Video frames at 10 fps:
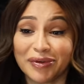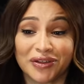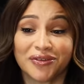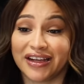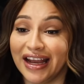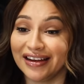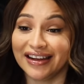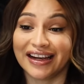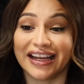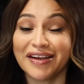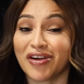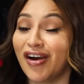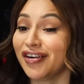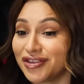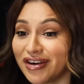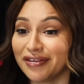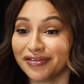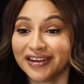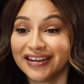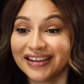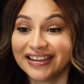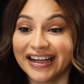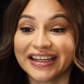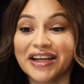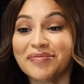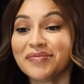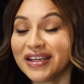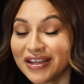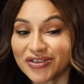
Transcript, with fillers: but you can't. Like let Cardi drive. Like let me